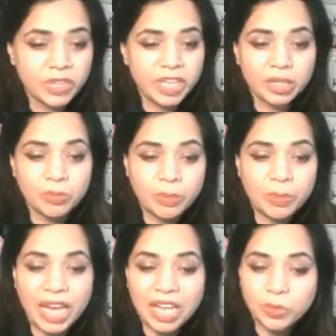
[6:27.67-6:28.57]
It can be a
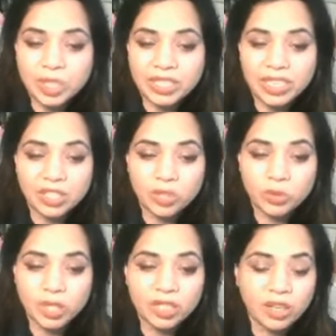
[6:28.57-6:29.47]
pathway to getting a
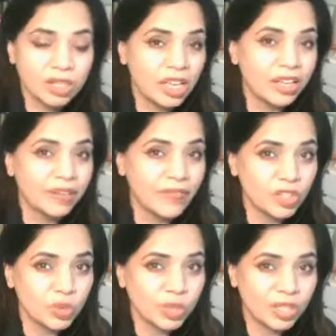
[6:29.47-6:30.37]
green card and
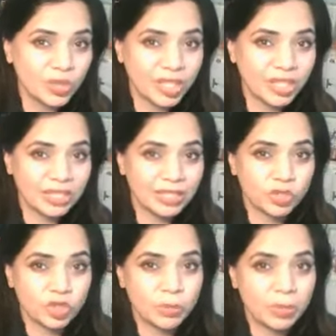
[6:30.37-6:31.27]
eventually your citizenship.